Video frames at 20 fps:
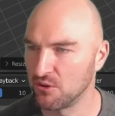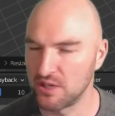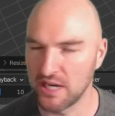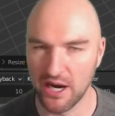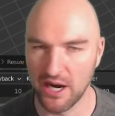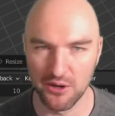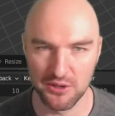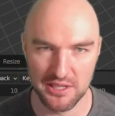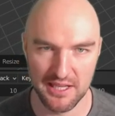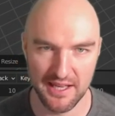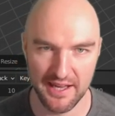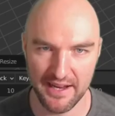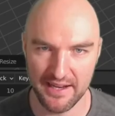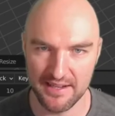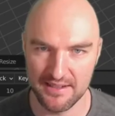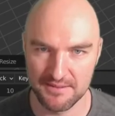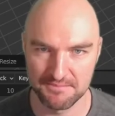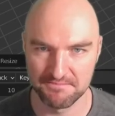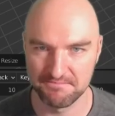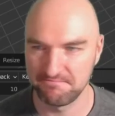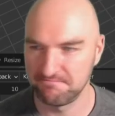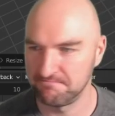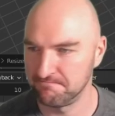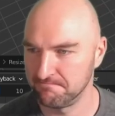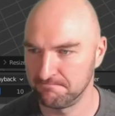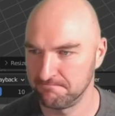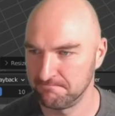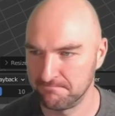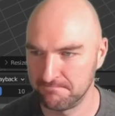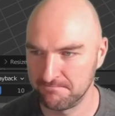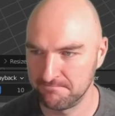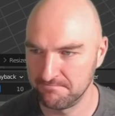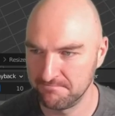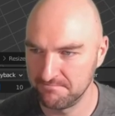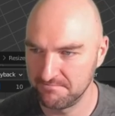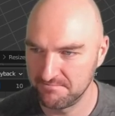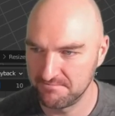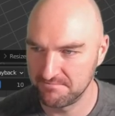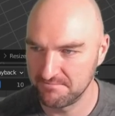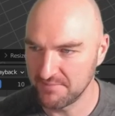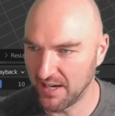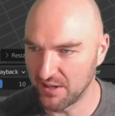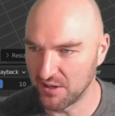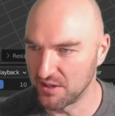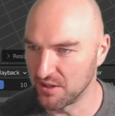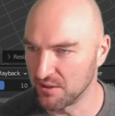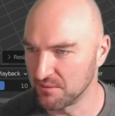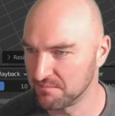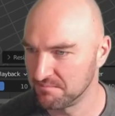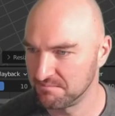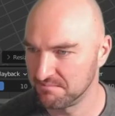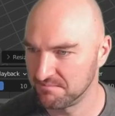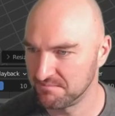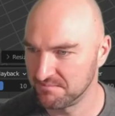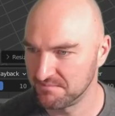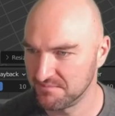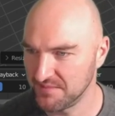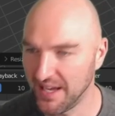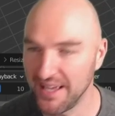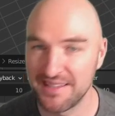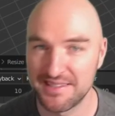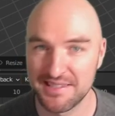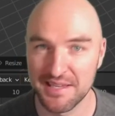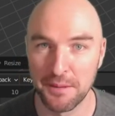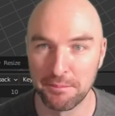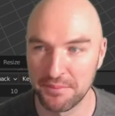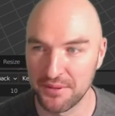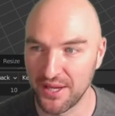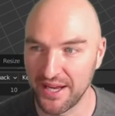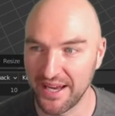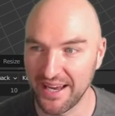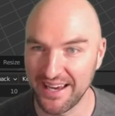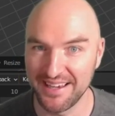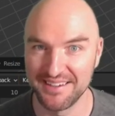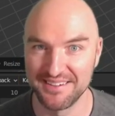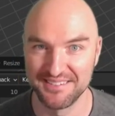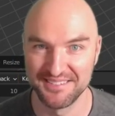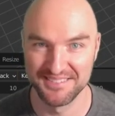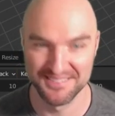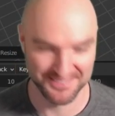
outline, I don't know. It's a plane.